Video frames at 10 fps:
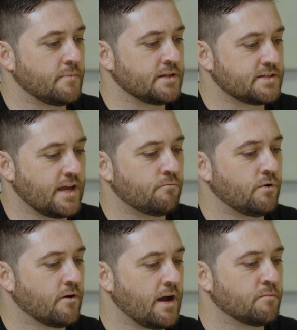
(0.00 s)
Instead,
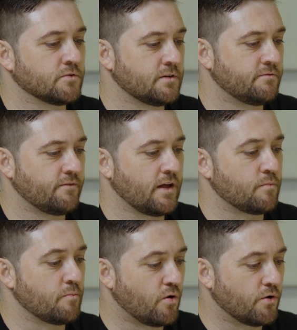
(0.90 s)
we were able to
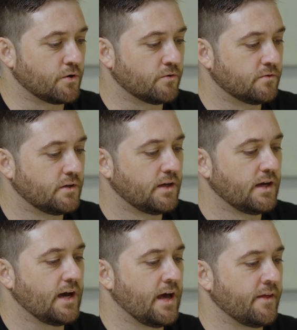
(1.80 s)
develop a portal
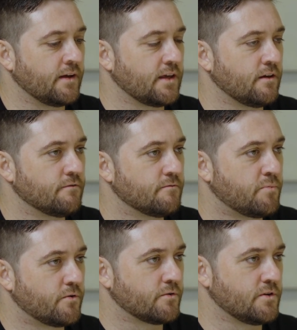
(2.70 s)
and then give
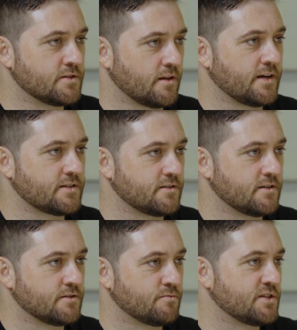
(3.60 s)
portal user
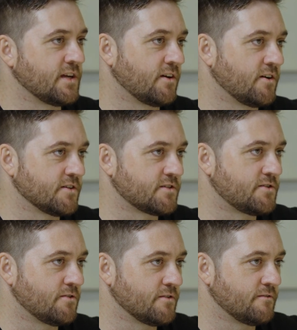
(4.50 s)
licenses, which then cost
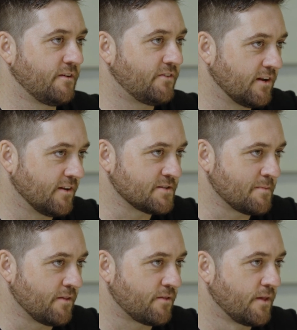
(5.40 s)
$250 a
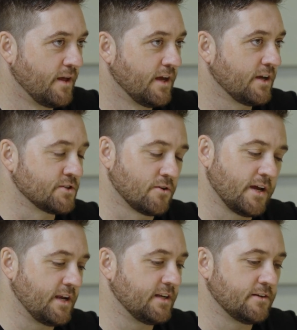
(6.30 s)
month. Because all
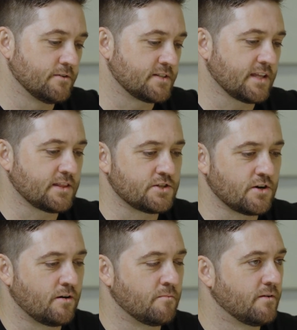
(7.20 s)
they need to do is get the
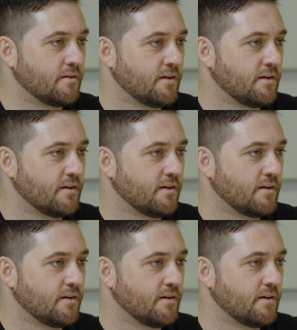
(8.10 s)
job,